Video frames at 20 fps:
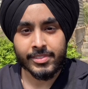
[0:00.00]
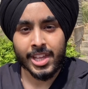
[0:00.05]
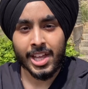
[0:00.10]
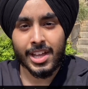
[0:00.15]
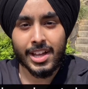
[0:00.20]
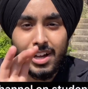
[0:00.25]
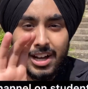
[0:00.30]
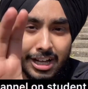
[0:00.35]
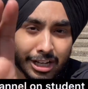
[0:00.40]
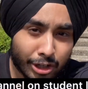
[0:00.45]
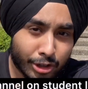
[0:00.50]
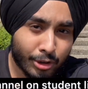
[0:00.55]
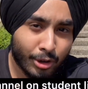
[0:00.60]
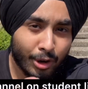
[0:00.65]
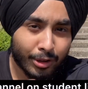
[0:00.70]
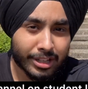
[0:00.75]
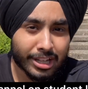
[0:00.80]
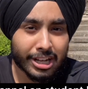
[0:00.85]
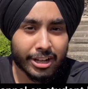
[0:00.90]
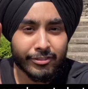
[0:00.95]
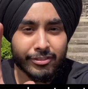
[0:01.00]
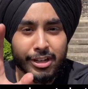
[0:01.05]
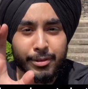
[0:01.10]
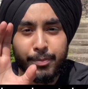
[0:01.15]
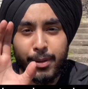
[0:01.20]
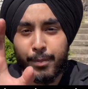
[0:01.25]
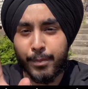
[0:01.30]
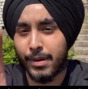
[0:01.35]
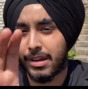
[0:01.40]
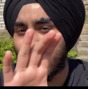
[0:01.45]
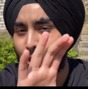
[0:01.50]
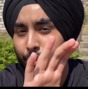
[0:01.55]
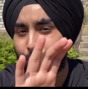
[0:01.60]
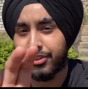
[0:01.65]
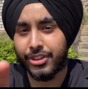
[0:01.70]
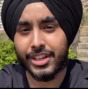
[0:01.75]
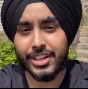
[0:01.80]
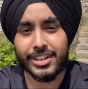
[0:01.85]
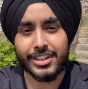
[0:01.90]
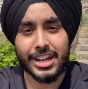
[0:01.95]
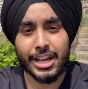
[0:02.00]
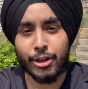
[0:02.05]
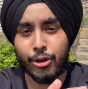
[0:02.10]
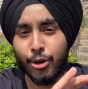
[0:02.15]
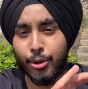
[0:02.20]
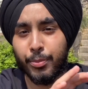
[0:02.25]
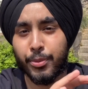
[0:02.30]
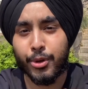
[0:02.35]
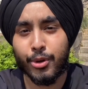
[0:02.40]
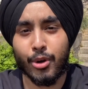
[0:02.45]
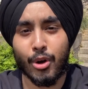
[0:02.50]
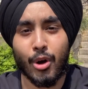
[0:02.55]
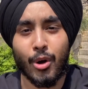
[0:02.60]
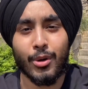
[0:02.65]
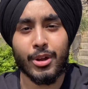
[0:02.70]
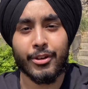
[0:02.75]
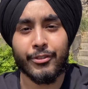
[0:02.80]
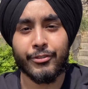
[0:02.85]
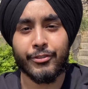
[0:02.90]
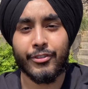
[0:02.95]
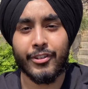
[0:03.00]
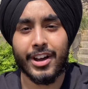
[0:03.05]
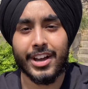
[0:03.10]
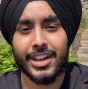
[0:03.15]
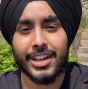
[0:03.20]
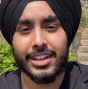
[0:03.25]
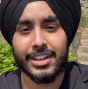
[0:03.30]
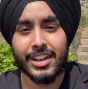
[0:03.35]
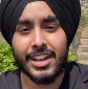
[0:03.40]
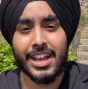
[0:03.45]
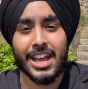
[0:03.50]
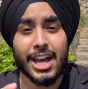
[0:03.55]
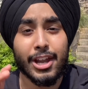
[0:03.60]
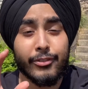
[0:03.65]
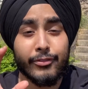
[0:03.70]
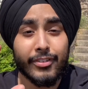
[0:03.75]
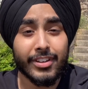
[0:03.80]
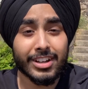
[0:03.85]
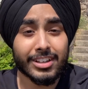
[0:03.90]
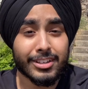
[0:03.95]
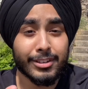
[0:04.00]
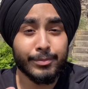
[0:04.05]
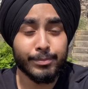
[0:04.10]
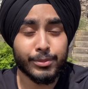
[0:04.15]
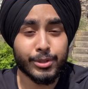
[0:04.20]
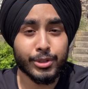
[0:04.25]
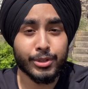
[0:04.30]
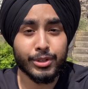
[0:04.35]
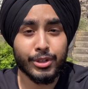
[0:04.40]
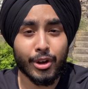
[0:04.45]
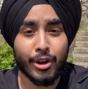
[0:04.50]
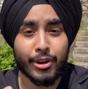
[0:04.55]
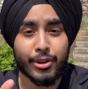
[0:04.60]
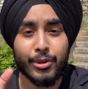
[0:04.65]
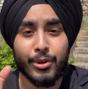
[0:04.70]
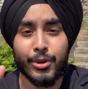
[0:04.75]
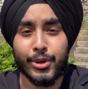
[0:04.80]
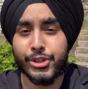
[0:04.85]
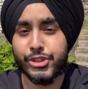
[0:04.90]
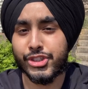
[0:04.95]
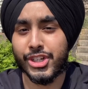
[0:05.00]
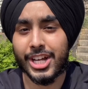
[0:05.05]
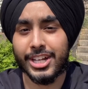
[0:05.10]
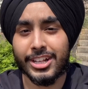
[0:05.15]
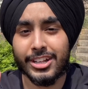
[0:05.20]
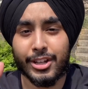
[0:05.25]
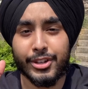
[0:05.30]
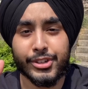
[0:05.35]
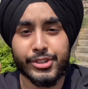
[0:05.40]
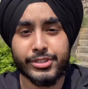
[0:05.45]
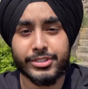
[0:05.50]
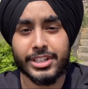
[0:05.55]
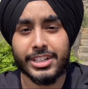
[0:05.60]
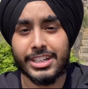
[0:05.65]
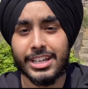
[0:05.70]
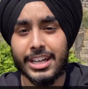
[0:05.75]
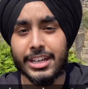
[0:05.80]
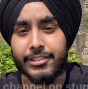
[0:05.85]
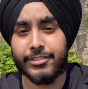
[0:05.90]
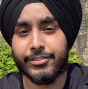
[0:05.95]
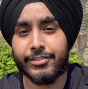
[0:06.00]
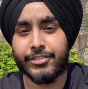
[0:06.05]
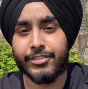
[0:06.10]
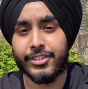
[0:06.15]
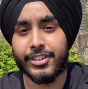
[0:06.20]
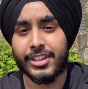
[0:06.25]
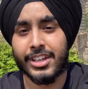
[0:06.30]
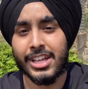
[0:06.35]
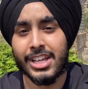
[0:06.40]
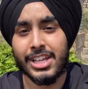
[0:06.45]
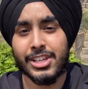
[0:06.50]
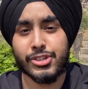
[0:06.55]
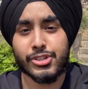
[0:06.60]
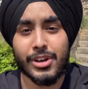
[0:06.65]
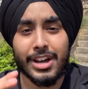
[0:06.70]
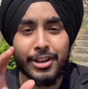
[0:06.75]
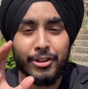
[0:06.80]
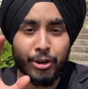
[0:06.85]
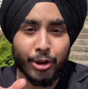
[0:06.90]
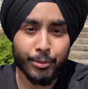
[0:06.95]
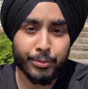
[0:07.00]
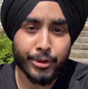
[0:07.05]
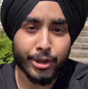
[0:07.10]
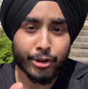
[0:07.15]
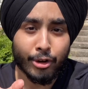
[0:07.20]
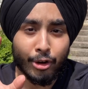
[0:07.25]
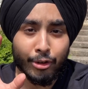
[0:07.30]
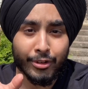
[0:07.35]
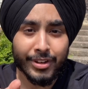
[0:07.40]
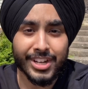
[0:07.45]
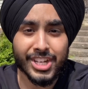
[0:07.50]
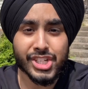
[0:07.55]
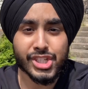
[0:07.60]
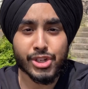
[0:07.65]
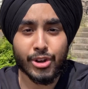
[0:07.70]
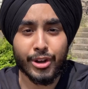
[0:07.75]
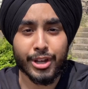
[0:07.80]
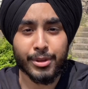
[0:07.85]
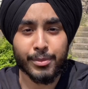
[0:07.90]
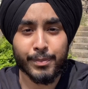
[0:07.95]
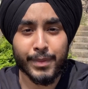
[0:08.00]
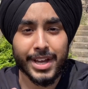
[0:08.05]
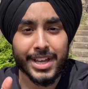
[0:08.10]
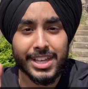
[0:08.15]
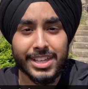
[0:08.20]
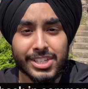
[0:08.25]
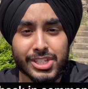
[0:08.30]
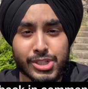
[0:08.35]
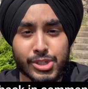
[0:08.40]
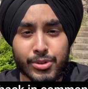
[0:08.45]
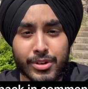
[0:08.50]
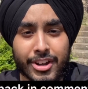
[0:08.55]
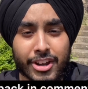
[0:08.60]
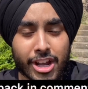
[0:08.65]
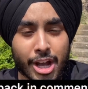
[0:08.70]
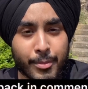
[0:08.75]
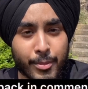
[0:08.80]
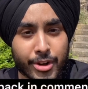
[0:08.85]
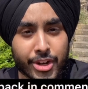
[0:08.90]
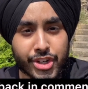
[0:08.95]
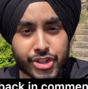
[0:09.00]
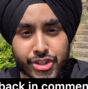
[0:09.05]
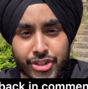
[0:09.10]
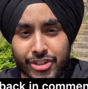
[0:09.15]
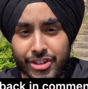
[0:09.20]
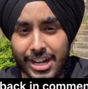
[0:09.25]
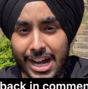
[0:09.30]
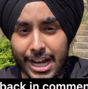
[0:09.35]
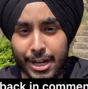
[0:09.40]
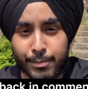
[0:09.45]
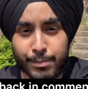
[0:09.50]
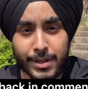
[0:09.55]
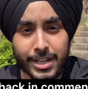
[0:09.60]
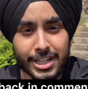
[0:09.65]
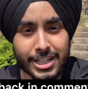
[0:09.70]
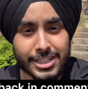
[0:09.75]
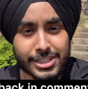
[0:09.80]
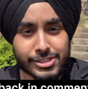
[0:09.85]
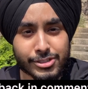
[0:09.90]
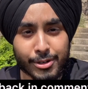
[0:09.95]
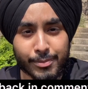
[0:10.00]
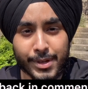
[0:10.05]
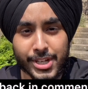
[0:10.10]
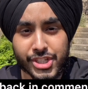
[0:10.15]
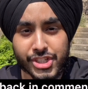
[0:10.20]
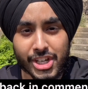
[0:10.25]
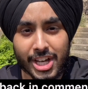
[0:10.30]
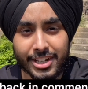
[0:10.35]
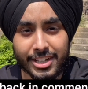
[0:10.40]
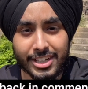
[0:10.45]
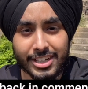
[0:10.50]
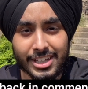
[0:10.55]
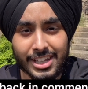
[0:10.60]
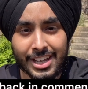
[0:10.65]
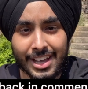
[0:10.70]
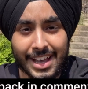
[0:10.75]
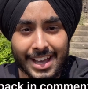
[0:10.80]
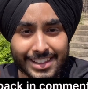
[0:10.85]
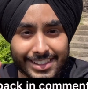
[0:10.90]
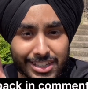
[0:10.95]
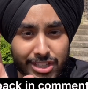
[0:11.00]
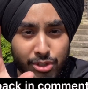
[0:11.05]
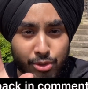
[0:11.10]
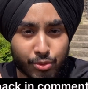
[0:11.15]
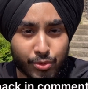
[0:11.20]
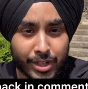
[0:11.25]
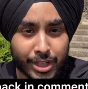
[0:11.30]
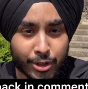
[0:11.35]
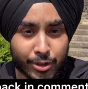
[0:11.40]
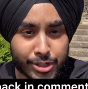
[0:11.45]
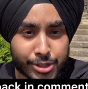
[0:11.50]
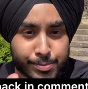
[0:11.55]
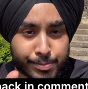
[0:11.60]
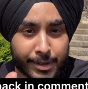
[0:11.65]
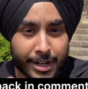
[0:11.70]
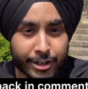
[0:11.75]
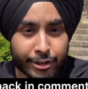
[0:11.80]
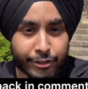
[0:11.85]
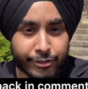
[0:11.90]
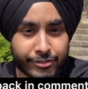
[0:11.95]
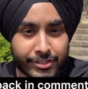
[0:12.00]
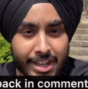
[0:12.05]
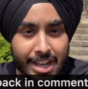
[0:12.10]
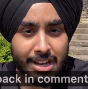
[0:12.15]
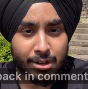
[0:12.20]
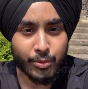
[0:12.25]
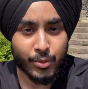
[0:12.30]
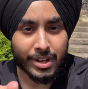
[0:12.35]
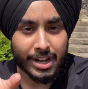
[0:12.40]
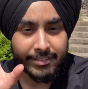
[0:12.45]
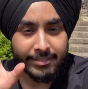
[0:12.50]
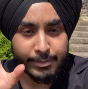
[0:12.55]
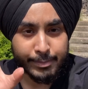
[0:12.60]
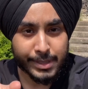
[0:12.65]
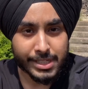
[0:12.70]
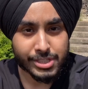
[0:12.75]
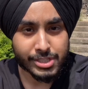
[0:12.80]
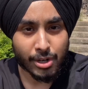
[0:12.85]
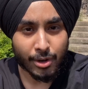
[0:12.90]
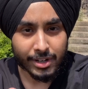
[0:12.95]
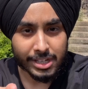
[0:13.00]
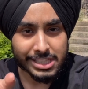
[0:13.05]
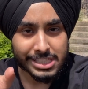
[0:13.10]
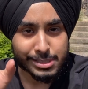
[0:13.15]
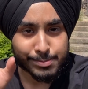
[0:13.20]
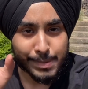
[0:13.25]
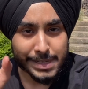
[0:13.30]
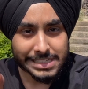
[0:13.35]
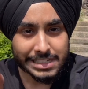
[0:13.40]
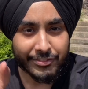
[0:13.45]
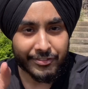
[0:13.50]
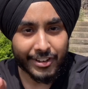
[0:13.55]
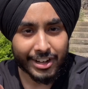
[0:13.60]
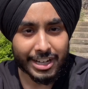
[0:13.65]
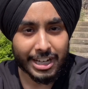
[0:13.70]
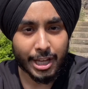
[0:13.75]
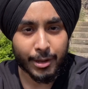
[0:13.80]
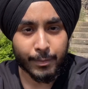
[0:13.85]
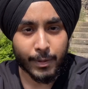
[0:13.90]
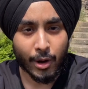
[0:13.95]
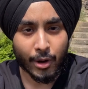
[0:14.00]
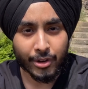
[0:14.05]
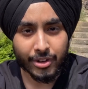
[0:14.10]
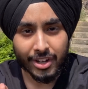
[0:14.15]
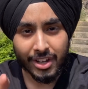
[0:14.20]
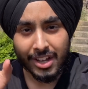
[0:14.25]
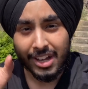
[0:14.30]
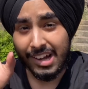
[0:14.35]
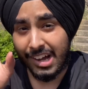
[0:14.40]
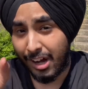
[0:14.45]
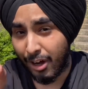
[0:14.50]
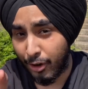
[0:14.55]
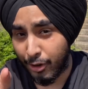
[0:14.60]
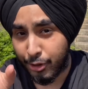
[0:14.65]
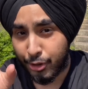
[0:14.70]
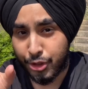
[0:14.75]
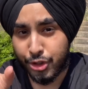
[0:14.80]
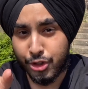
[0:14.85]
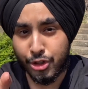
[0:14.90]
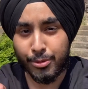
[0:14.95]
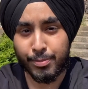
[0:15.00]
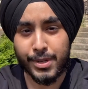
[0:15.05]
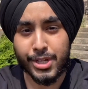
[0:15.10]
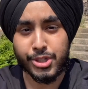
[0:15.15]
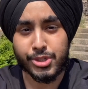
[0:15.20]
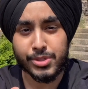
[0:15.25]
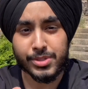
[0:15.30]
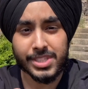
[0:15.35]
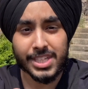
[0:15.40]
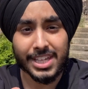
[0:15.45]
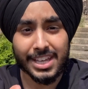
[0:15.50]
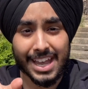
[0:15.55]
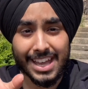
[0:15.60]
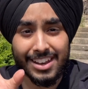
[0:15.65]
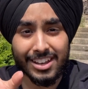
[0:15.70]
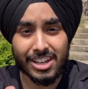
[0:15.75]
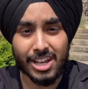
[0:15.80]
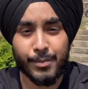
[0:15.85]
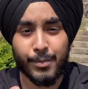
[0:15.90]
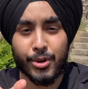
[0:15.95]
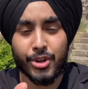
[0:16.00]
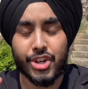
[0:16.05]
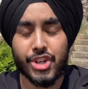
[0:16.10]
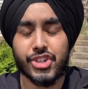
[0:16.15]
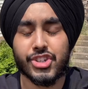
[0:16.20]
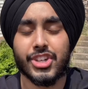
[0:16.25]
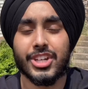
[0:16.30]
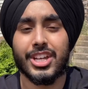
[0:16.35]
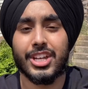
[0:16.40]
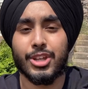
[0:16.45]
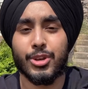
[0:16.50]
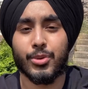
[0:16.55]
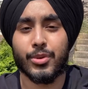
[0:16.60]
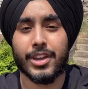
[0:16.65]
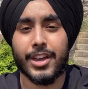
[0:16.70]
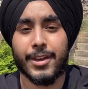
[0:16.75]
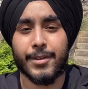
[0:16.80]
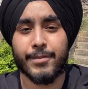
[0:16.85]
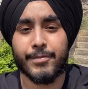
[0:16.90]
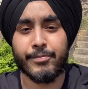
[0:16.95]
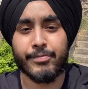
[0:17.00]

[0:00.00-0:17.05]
Hello, all the lovely people out there. I hope you all are fine and welcome to your own channel on student life. So I hope you're already enjoying my student accommodation guide playlist on my channel, and this video is part of that, where I will be talking specifically about how you should be choosing an accommodation in UK.